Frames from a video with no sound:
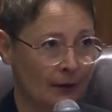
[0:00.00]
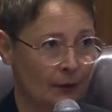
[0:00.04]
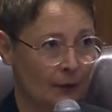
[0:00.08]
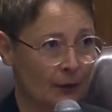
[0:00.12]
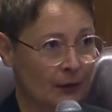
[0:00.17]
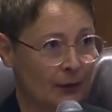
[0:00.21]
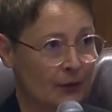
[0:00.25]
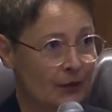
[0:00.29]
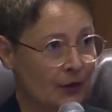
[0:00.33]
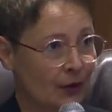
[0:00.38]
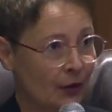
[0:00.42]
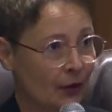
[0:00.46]
We
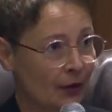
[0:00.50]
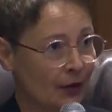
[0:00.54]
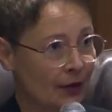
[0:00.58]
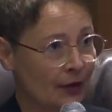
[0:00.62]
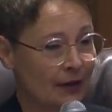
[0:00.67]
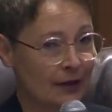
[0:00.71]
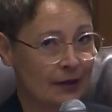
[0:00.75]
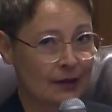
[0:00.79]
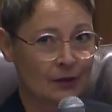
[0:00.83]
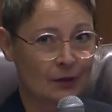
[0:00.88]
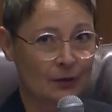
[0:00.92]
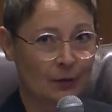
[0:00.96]
started
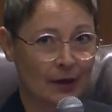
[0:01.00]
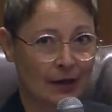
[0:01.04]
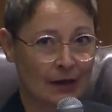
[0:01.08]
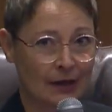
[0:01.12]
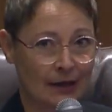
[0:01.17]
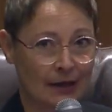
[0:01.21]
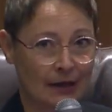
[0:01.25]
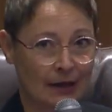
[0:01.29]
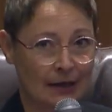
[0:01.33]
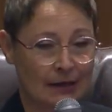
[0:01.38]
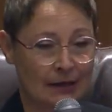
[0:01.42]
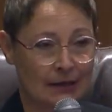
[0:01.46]
in
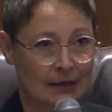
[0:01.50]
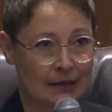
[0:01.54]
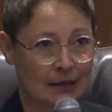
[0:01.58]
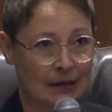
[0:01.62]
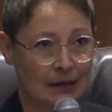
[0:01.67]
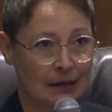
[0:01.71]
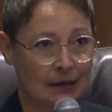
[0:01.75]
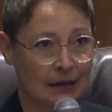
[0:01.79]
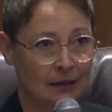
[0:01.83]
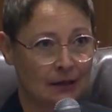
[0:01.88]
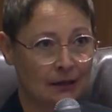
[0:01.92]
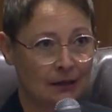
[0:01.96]

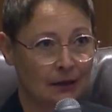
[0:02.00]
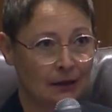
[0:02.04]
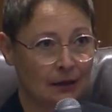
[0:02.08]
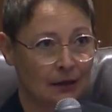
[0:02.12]
2019.